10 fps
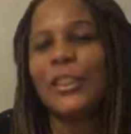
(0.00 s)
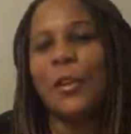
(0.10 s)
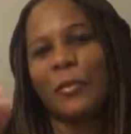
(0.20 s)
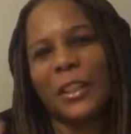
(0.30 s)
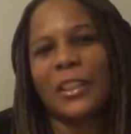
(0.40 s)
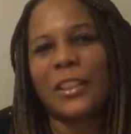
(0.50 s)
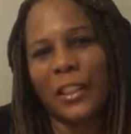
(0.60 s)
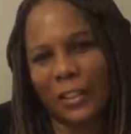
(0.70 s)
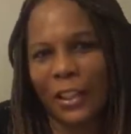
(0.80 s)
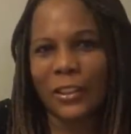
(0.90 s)
don't forget to
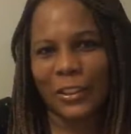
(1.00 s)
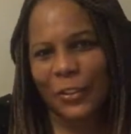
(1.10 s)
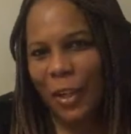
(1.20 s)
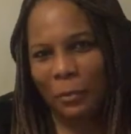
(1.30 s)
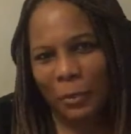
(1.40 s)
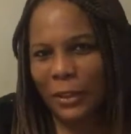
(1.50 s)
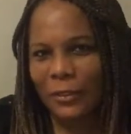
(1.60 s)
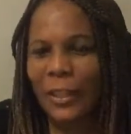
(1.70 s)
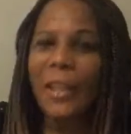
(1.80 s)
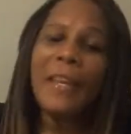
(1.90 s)
hit that subscribe button
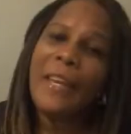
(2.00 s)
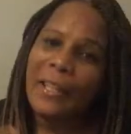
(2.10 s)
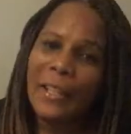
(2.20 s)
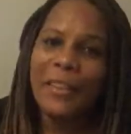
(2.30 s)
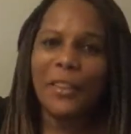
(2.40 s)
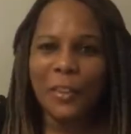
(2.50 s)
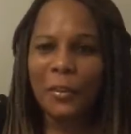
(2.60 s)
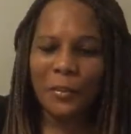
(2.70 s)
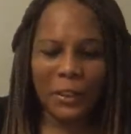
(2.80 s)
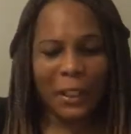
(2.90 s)
and hit the
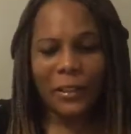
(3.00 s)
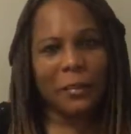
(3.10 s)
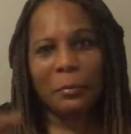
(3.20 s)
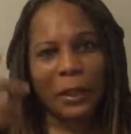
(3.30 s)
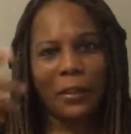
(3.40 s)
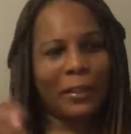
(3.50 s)
notification bell.